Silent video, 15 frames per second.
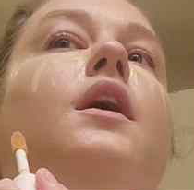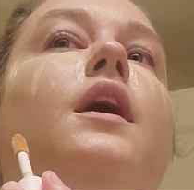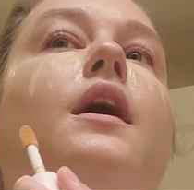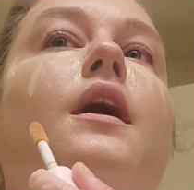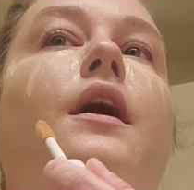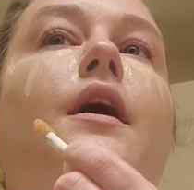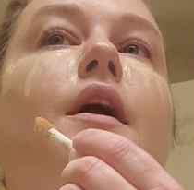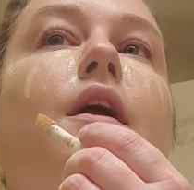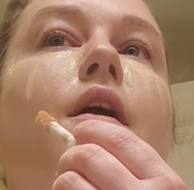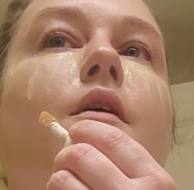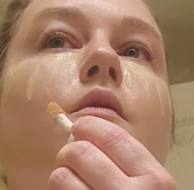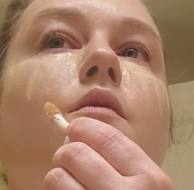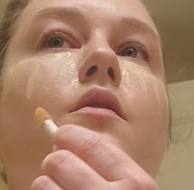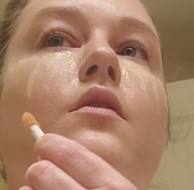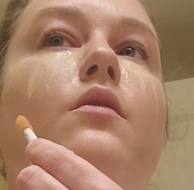I
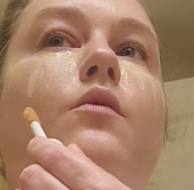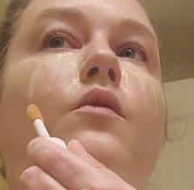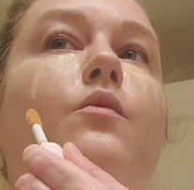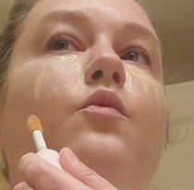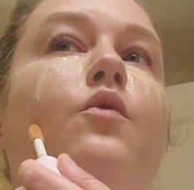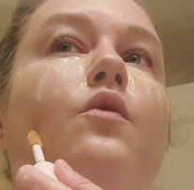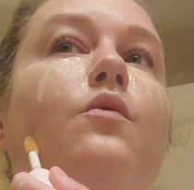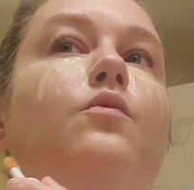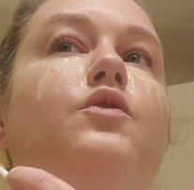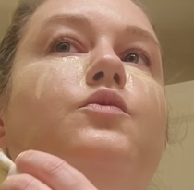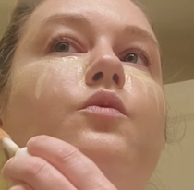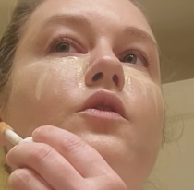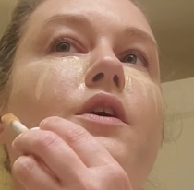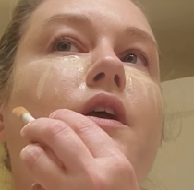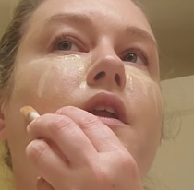was
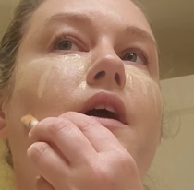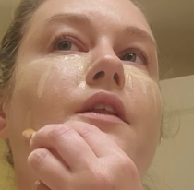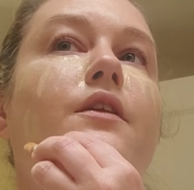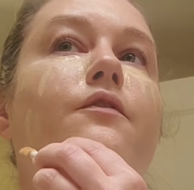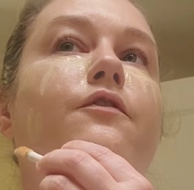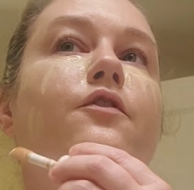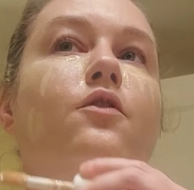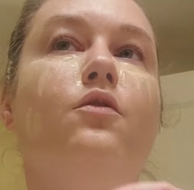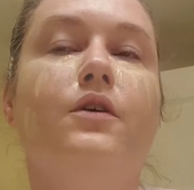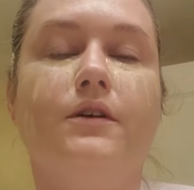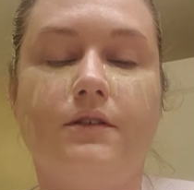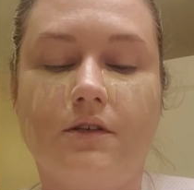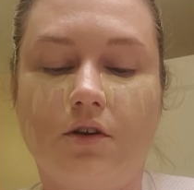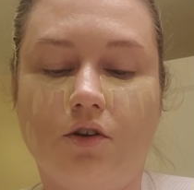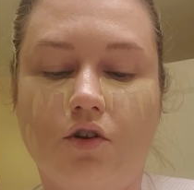working on the floor
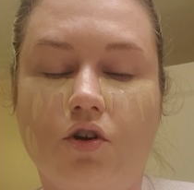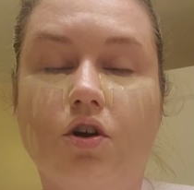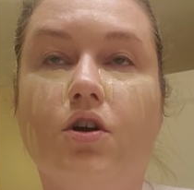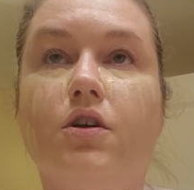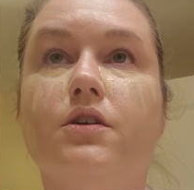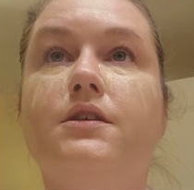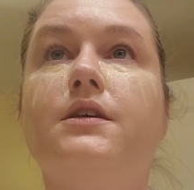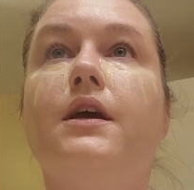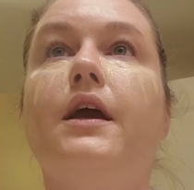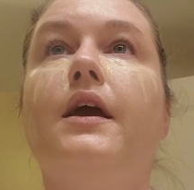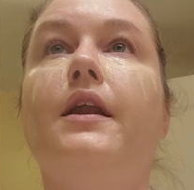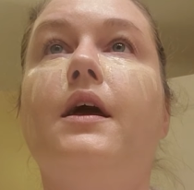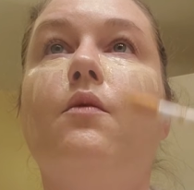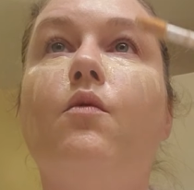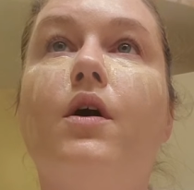as a nurse,
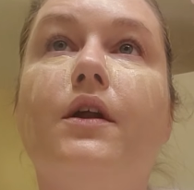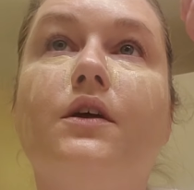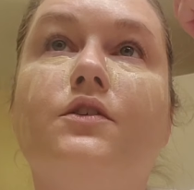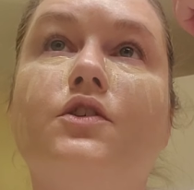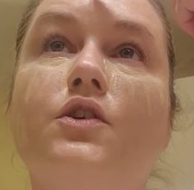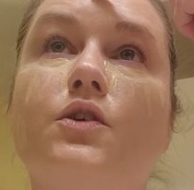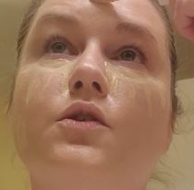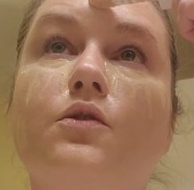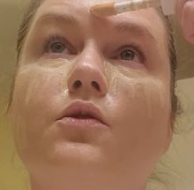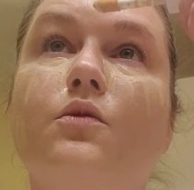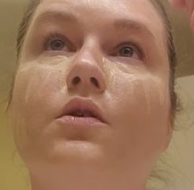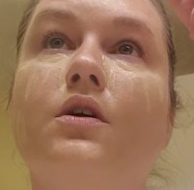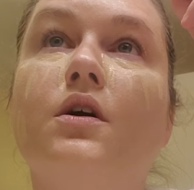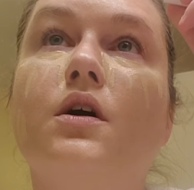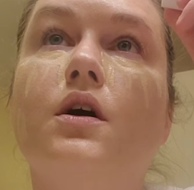and I wanted
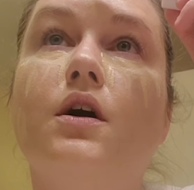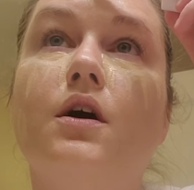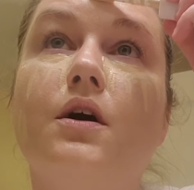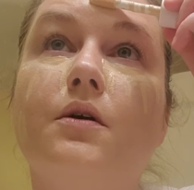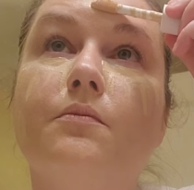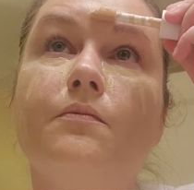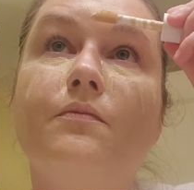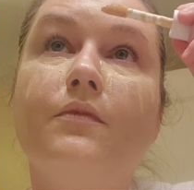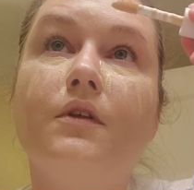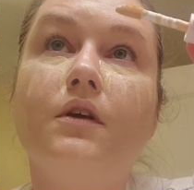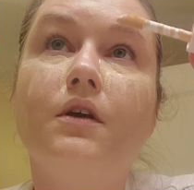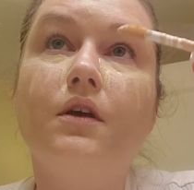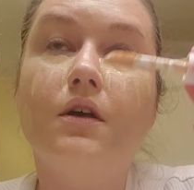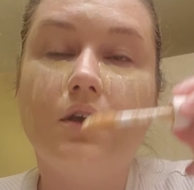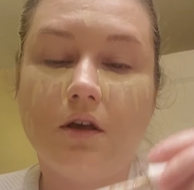to,
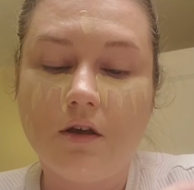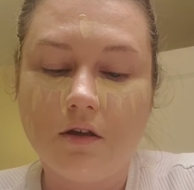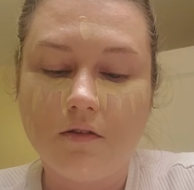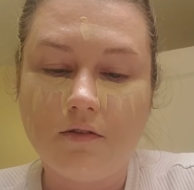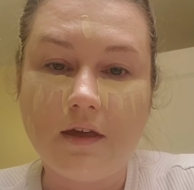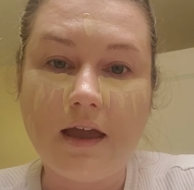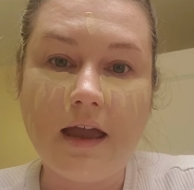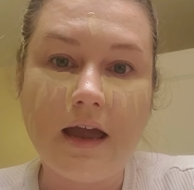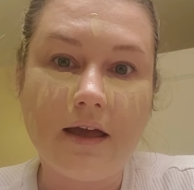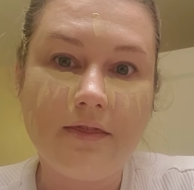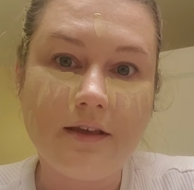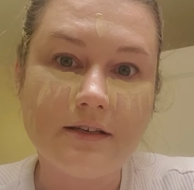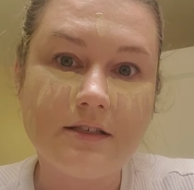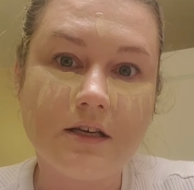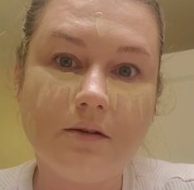they had
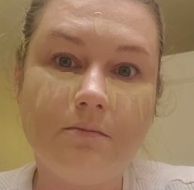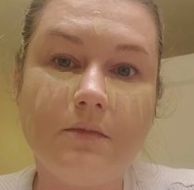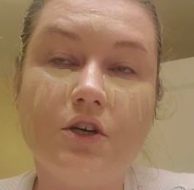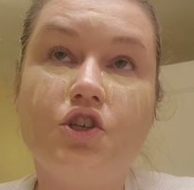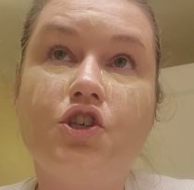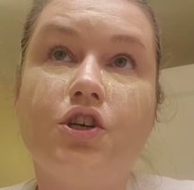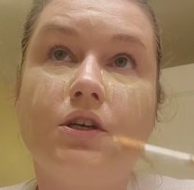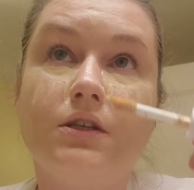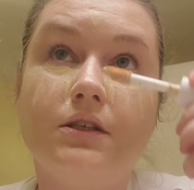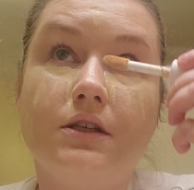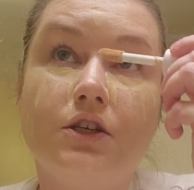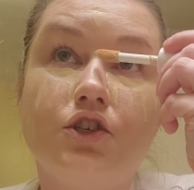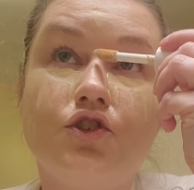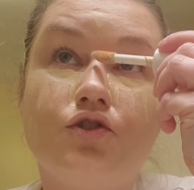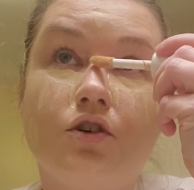this admission
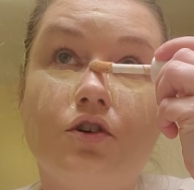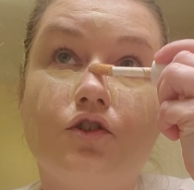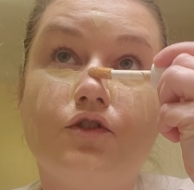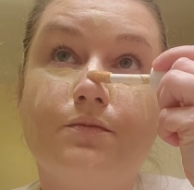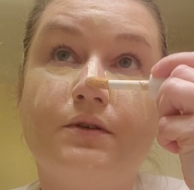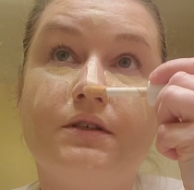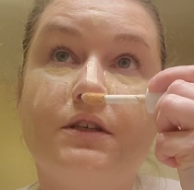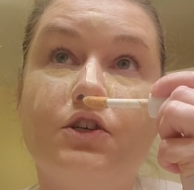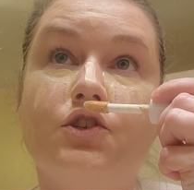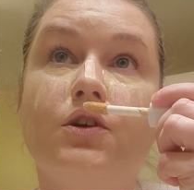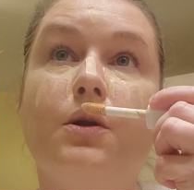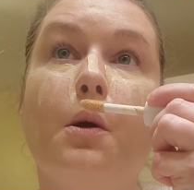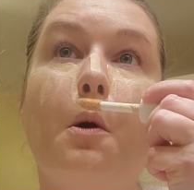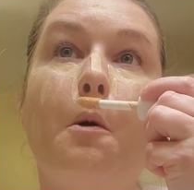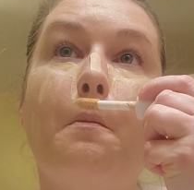discharge
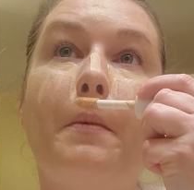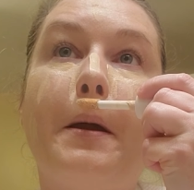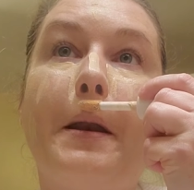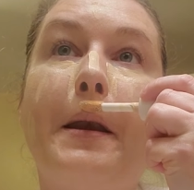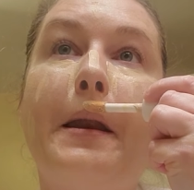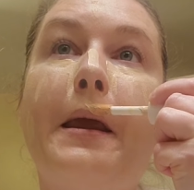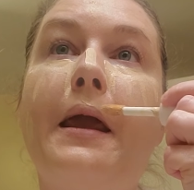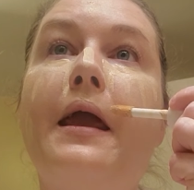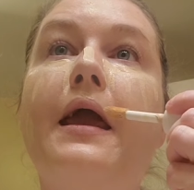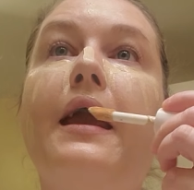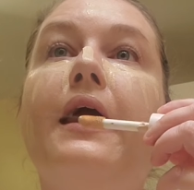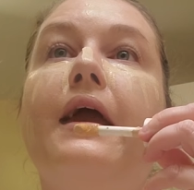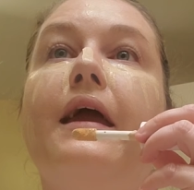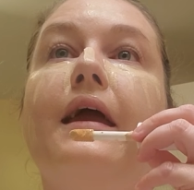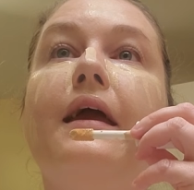position open,
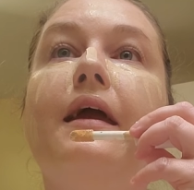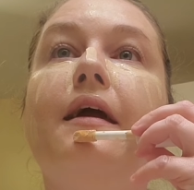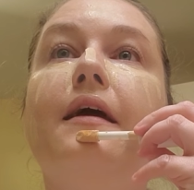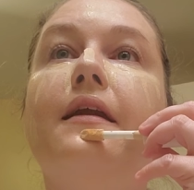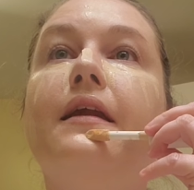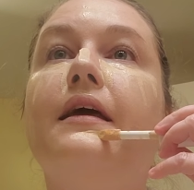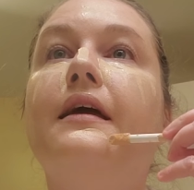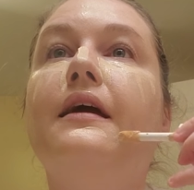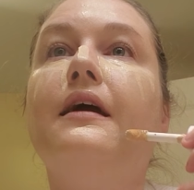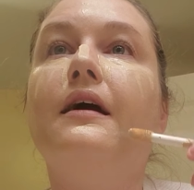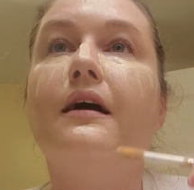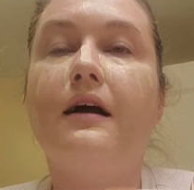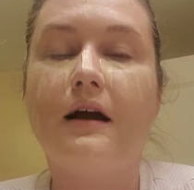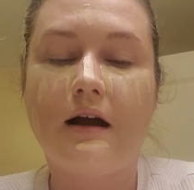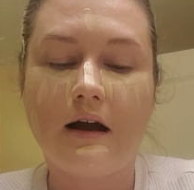and
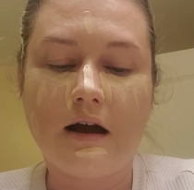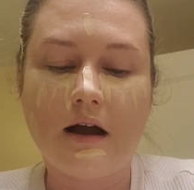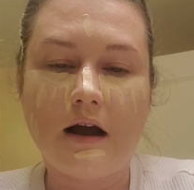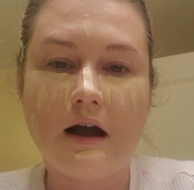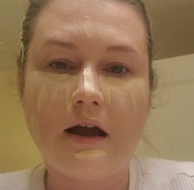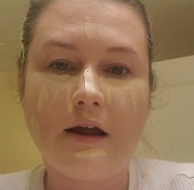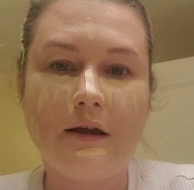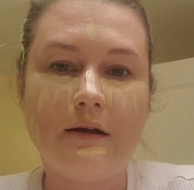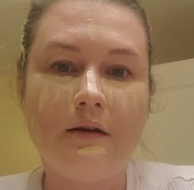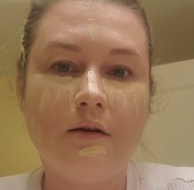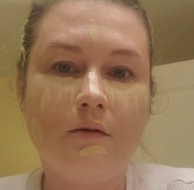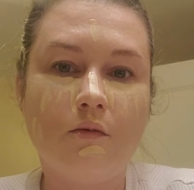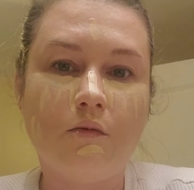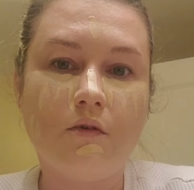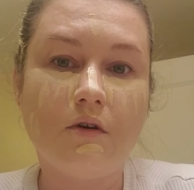I
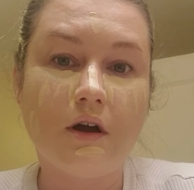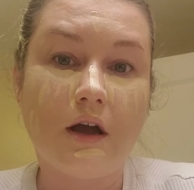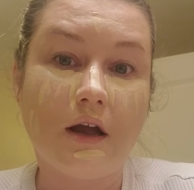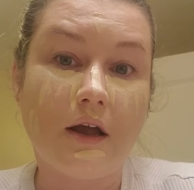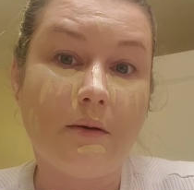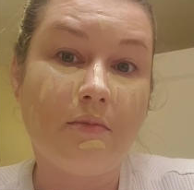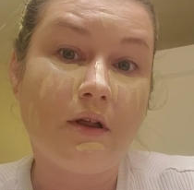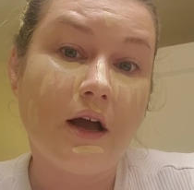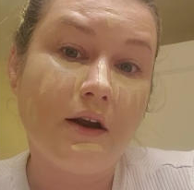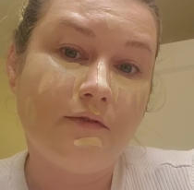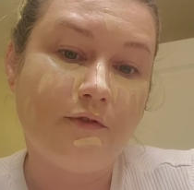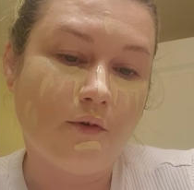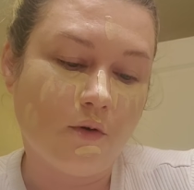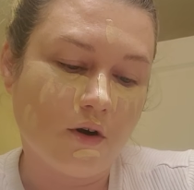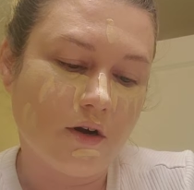applied
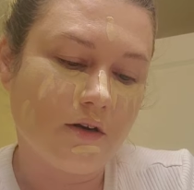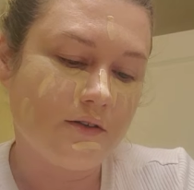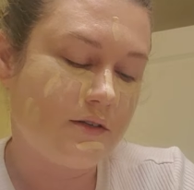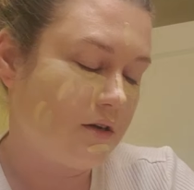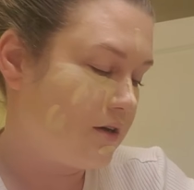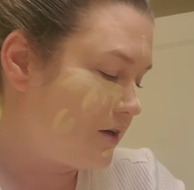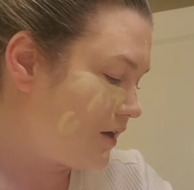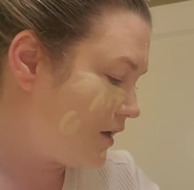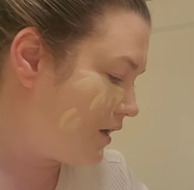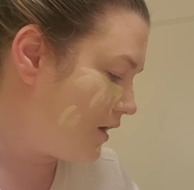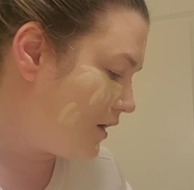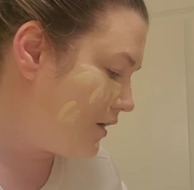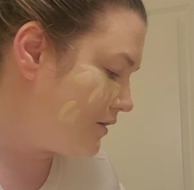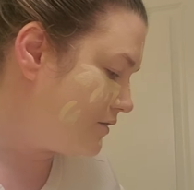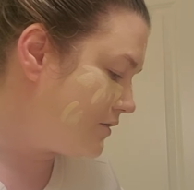for it.
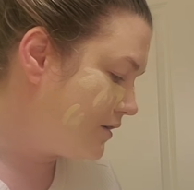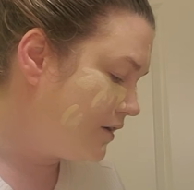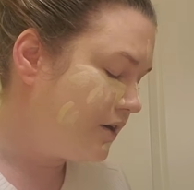And